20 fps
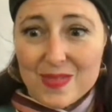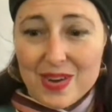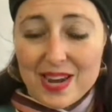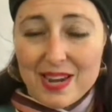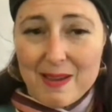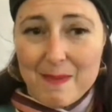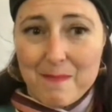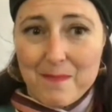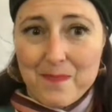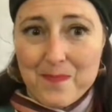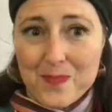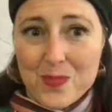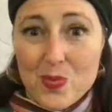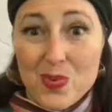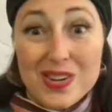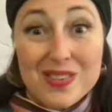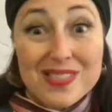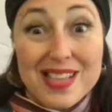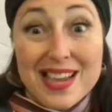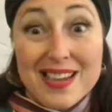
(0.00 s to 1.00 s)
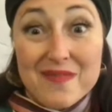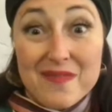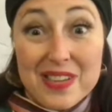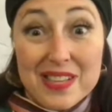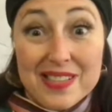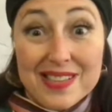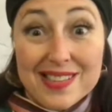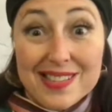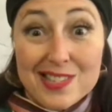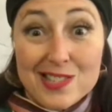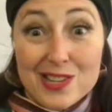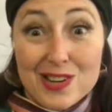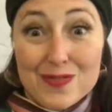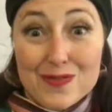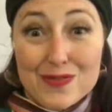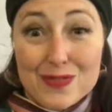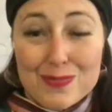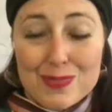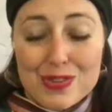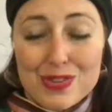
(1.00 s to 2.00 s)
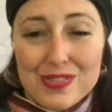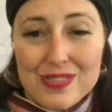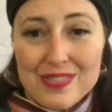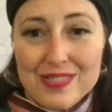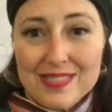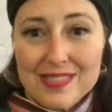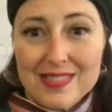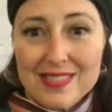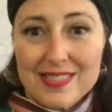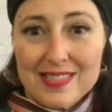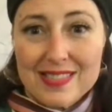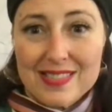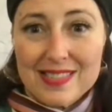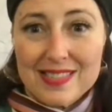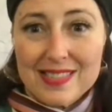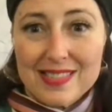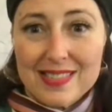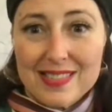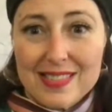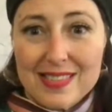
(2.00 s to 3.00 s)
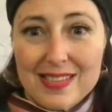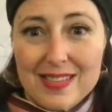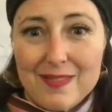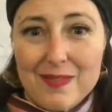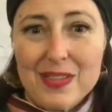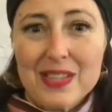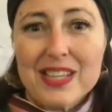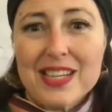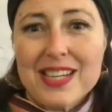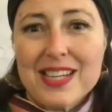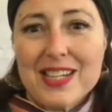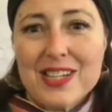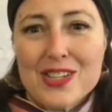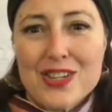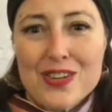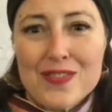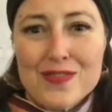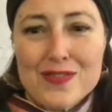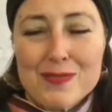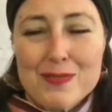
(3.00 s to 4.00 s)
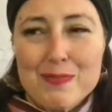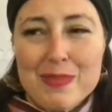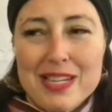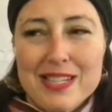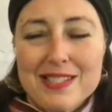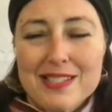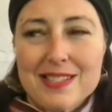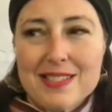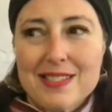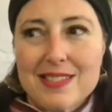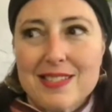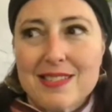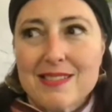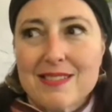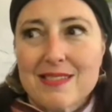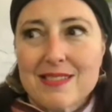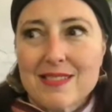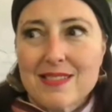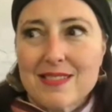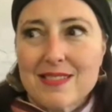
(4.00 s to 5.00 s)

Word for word: Right? We don't like feeling uncomfortable. Feeling uncomfortable makes us,